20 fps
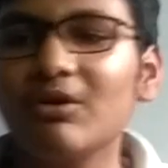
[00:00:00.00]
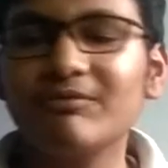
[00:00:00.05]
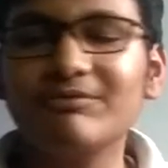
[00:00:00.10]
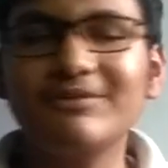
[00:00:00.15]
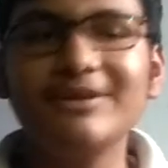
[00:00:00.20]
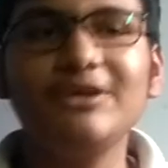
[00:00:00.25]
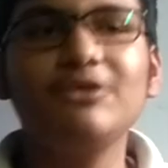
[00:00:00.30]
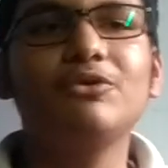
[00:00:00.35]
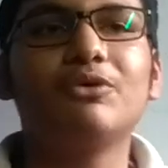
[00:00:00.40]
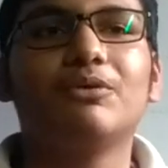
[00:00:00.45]
And
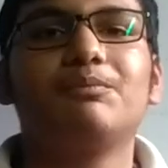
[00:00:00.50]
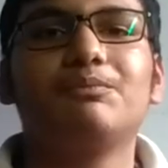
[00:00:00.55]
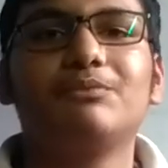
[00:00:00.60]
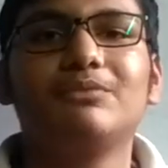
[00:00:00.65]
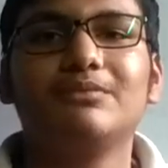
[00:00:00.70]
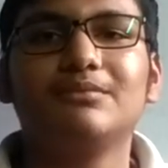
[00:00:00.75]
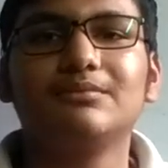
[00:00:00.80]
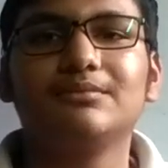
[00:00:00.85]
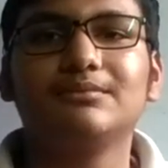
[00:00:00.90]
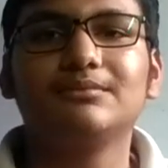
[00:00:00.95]
you can
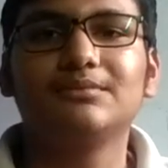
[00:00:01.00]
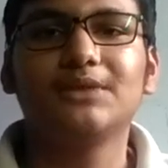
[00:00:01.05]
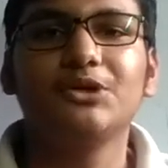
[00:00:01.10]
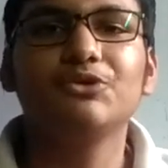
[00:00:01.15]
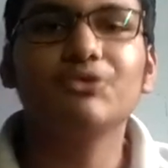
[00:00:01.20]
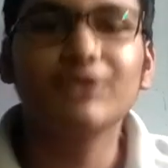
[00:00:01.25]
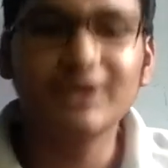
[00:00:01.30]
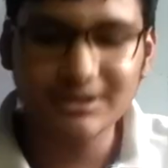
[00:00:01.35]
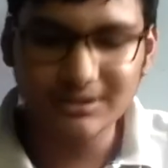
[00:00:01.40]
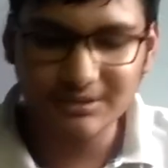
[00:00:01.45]
also read
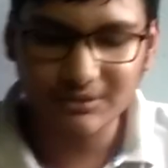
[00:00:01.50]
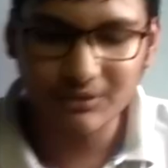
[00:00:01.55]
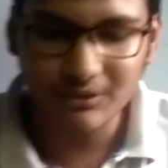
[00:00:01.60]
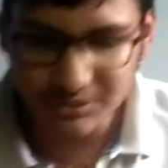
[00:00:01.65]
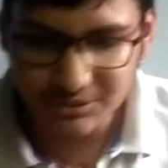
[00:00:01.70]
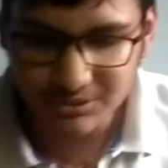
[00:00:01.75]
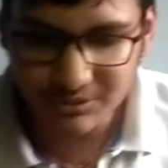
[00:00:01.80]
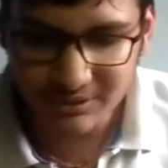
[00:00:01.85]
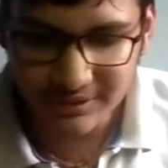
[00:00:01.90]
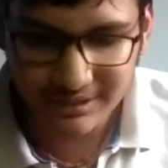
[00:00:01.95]
because